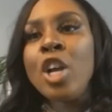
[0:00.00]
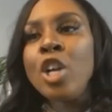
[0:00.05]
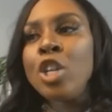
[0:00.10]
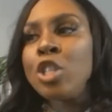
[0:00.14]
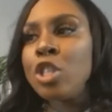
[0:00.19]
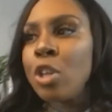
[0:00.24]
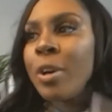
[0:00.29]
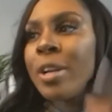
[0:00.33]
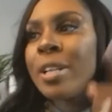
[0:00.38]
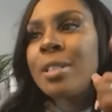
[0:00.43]

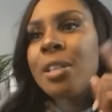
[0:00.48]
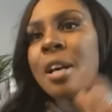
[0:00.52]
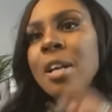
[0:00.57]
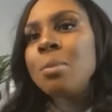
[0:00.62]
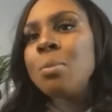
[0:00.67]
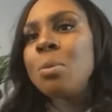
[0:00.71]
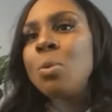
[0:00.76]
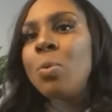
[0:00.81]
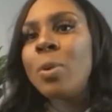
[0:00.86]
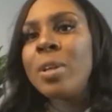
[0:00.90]
So he
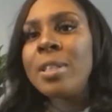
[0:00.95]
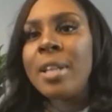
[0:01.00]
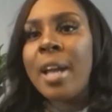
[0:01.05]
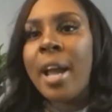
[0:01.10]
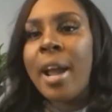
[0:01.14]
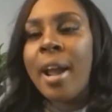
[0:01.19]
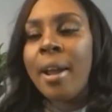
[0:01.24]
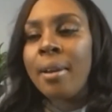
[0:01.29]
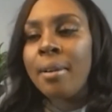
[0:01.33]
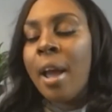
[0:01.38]
tells me one
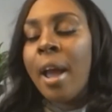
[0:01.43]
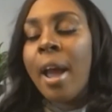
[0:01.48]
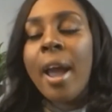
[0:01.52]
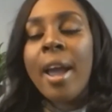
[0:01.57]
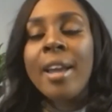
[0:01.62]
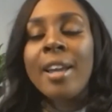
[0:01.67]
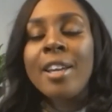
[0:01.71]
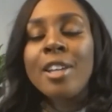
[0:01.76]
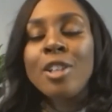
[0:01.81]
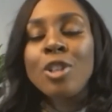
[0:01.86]
day,
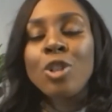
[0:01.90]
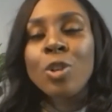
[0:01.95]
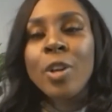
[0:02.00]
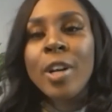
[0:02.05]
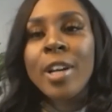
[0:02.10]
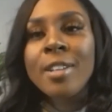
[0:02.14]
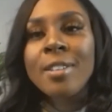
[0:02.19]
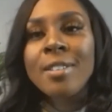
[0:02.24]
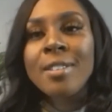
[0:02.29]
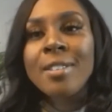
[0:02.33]
hey, get
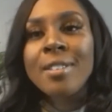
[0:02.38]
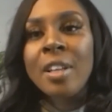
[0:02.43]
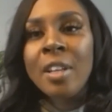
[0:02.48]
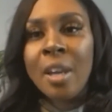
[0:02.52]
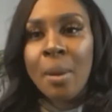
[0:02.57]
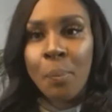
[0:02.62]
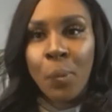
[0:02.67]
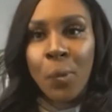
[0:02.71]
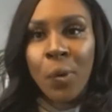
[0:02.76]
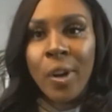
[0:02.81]
dressed,
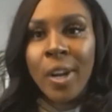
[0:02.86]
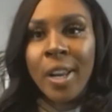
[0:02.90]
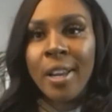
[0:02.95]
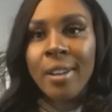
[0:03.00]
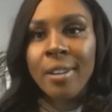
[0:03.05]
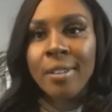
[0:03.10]
get pretty.